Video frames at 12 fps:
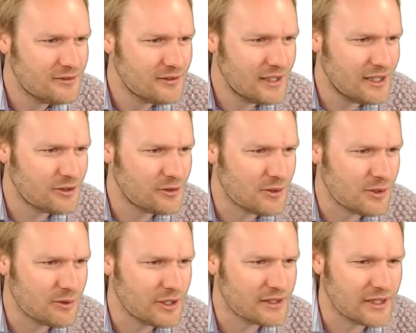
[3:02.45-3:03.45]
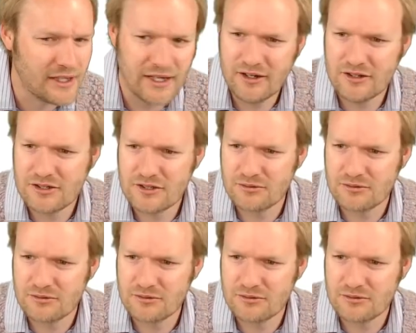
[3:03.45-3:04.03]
how would we work that out?